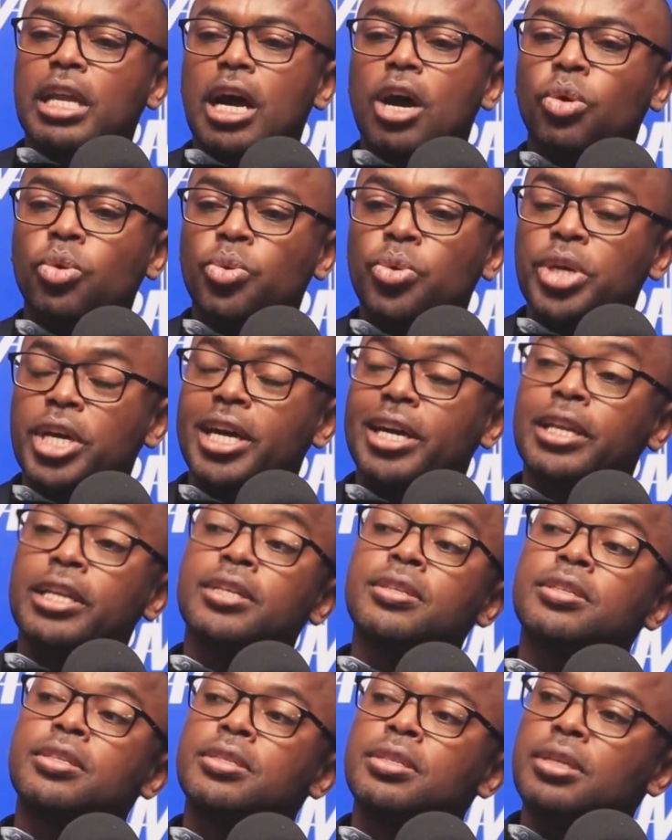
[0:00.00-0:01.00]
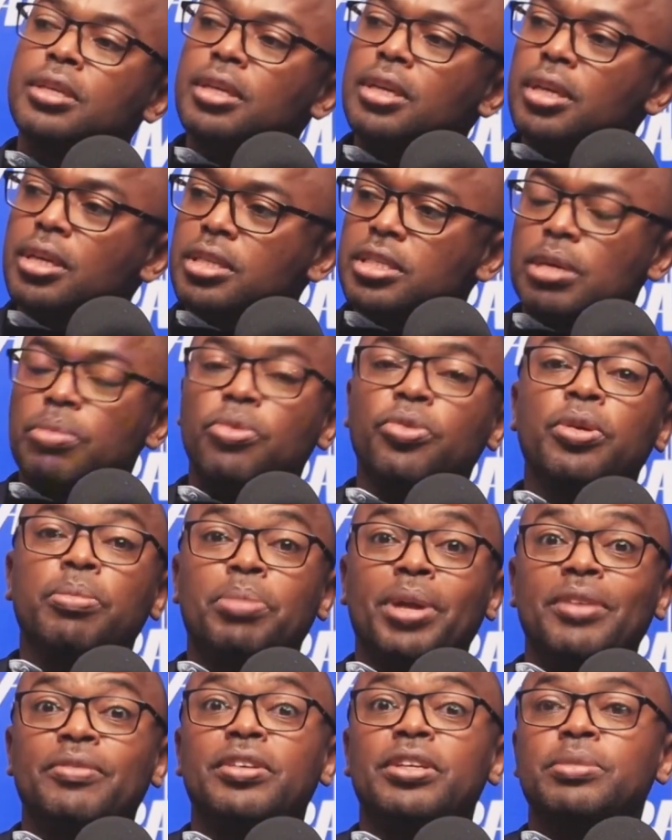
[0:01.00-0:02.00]
But how do we harness some of
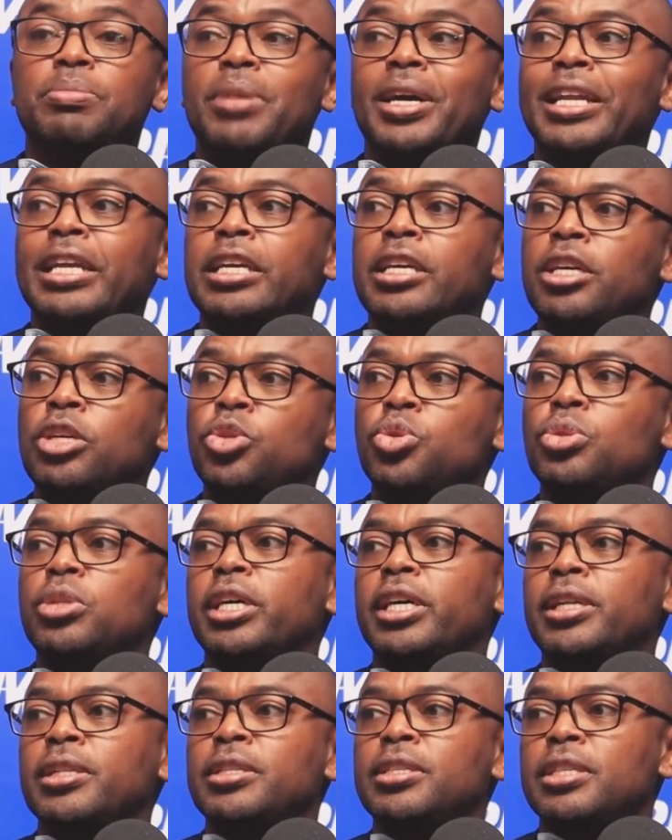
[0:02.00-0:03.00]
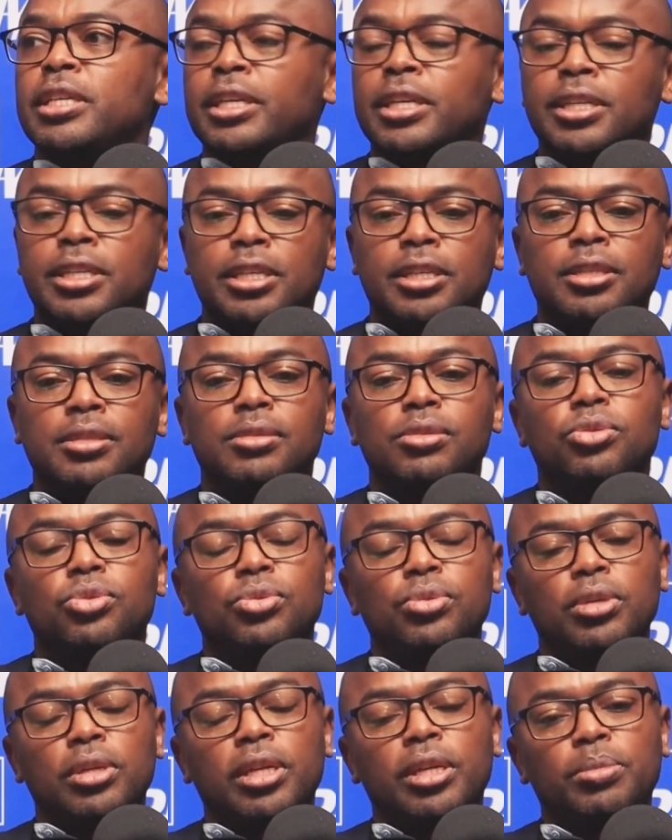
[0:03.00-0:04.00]
the private money into the health sector
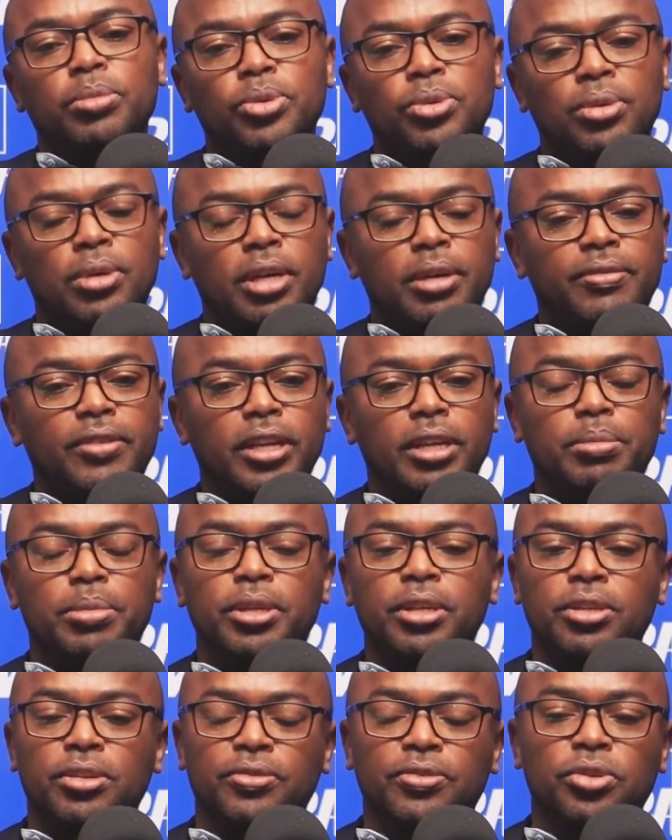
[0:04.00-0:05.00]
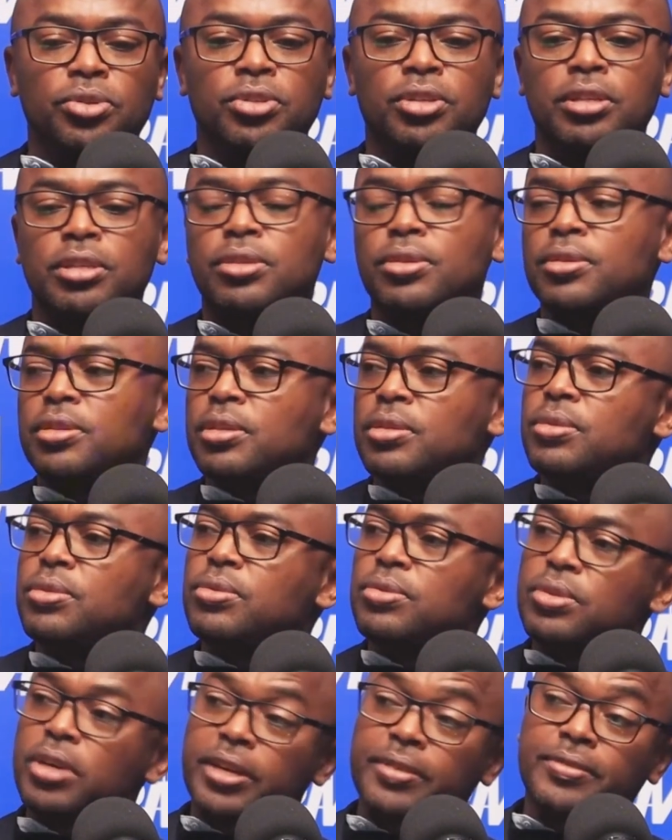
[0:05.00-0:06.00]
to enable availability of those
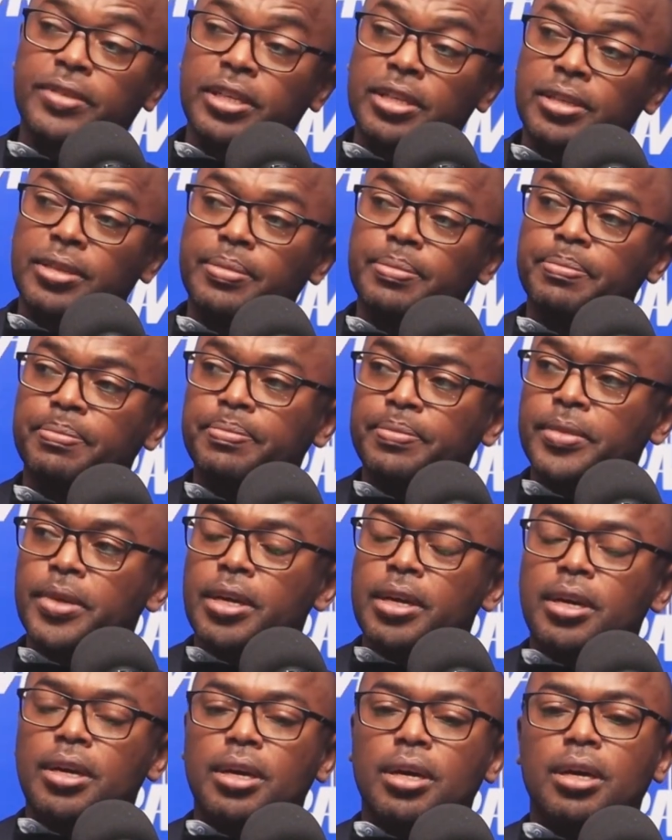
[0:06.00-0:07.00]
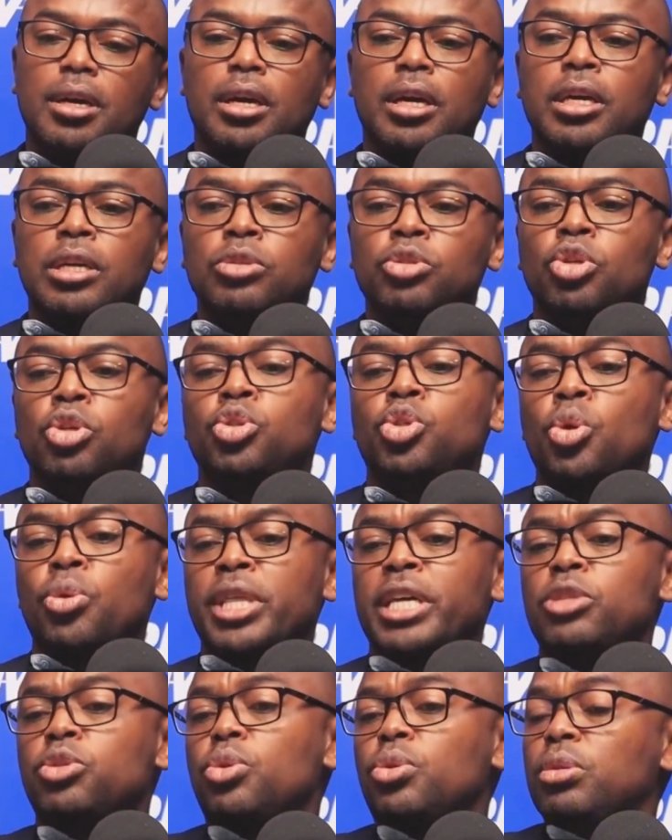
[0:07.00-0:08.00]
resources to drive that? And
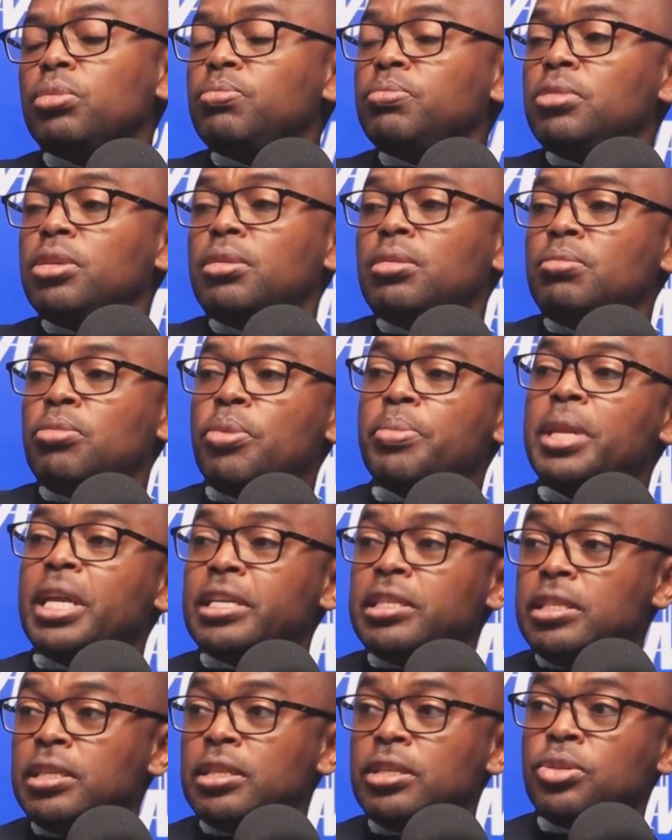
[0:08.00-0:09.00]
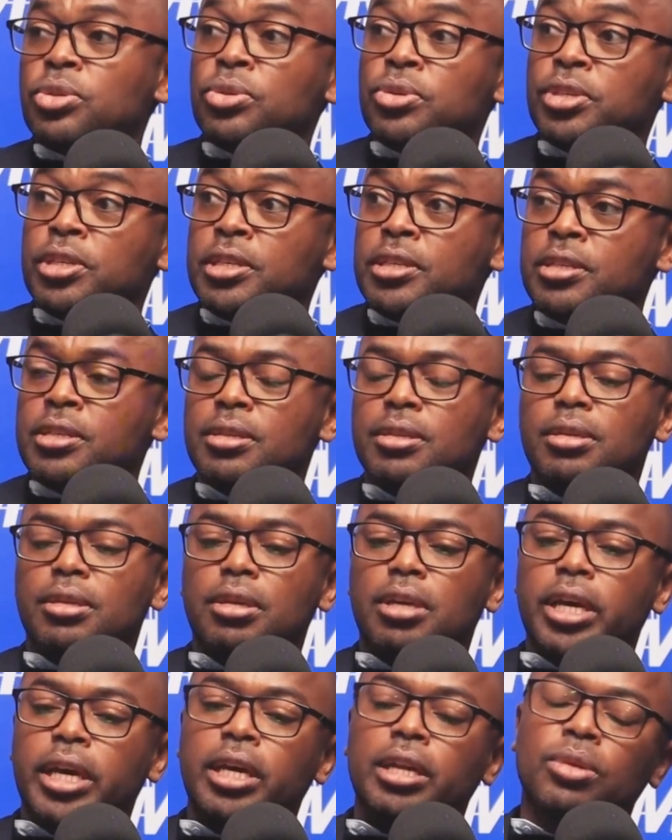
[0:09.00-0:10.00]
so that's on mobilizing resources.
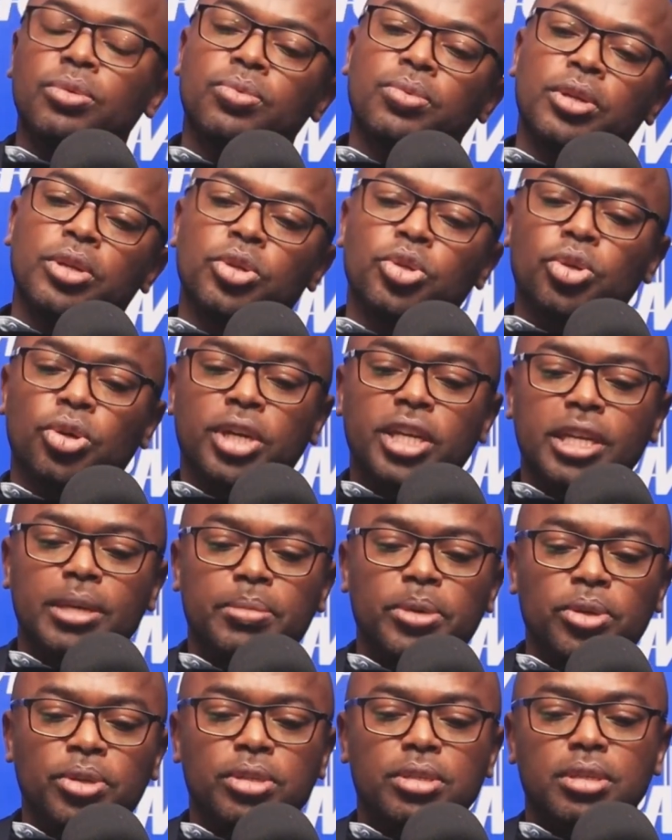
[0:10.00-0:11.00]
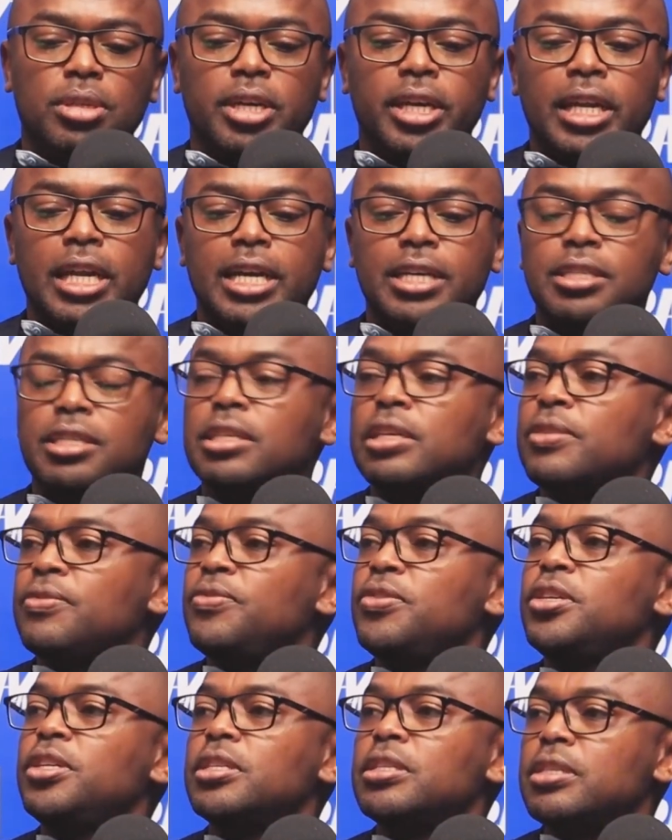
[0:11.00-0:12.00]
And when you're talking about enhancing
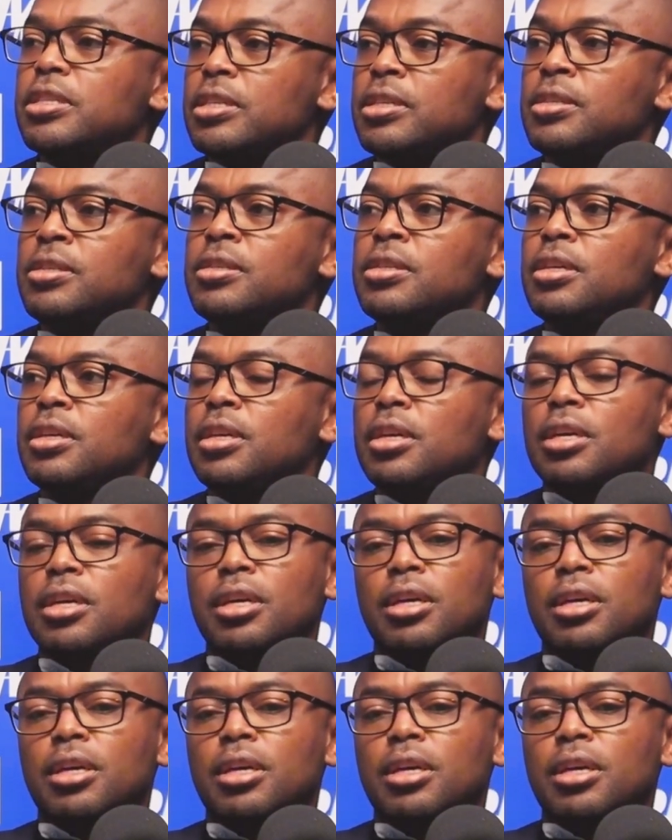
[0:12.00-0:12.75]
efficiencies,